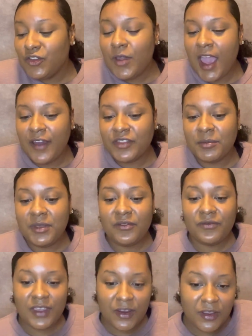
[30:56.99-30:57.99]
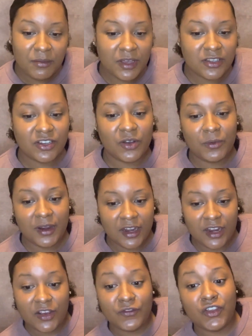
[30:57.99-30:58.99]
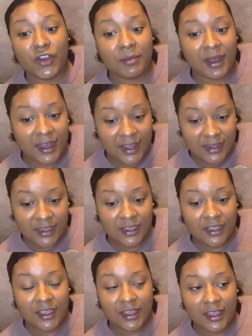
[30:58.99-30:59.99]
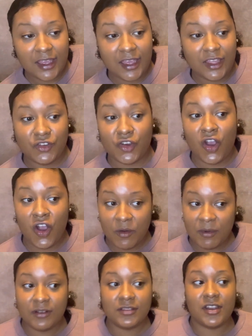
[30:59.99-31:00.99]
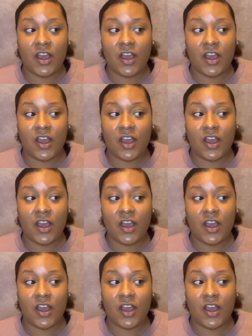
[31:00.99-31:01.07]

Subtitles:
You have to be very much aware of your body and your hormones and